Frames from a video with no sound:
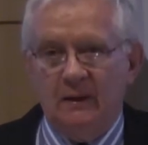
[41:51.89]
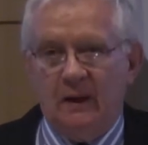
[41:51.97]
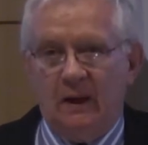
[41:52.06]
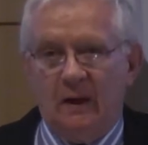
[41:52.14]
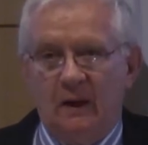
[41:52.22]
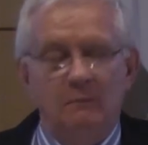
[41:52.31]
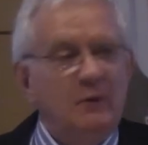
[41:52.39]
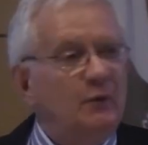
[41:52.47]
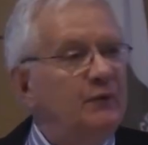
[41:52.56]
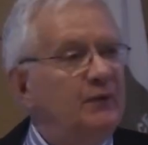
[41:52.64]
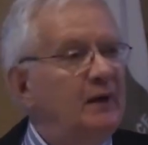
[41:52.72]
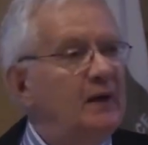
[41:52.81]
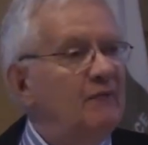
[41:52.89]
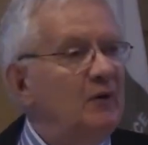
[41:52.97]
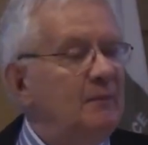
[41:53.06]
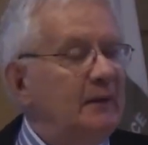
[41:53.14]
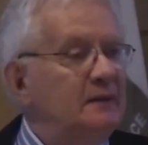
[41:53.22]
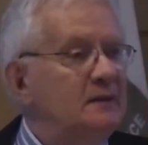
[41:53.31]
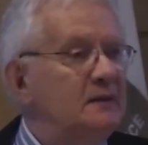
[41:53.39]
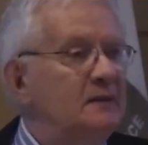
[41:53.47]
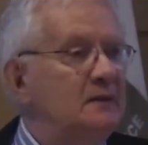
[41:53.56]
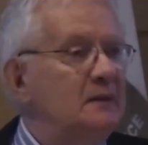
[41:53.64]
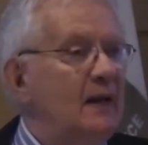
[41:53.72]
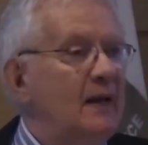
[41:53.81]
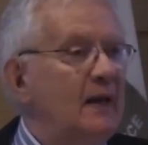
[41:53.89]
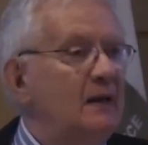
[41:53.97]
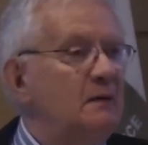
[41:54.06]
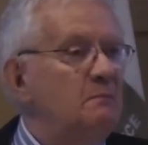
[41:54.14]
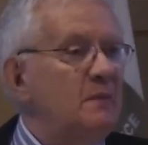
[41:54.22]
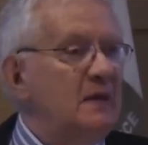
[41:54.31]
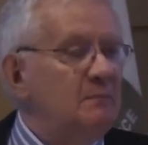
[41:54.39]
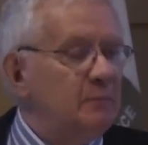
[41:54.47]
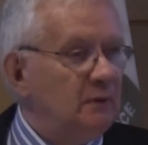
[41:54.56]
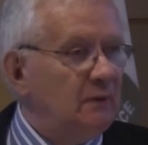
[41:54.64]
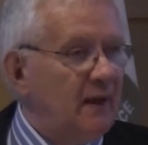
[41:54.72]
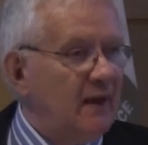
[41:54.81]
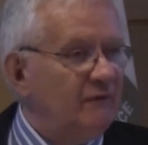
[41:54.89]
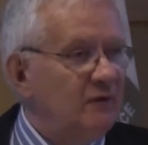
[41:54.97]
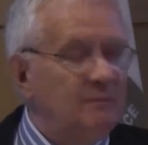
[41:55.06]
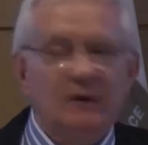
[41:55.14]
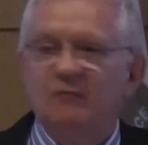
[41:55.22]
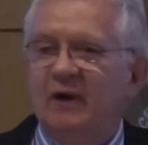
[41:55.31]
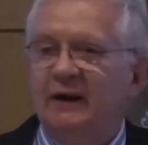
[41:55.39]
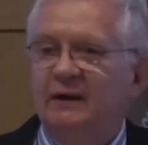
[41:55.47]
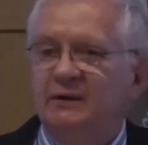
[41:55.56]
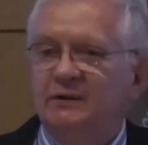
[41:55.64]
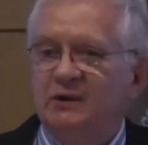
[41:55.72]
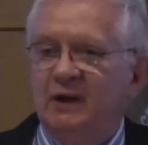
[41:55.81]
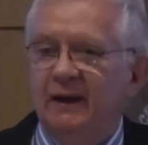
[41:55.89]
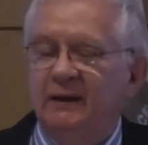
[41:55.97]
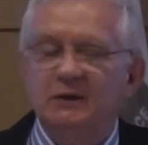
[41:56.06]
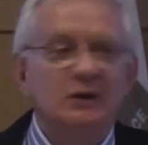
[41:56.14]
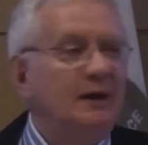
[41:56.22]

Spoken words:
Both governments and people have to be ready to change,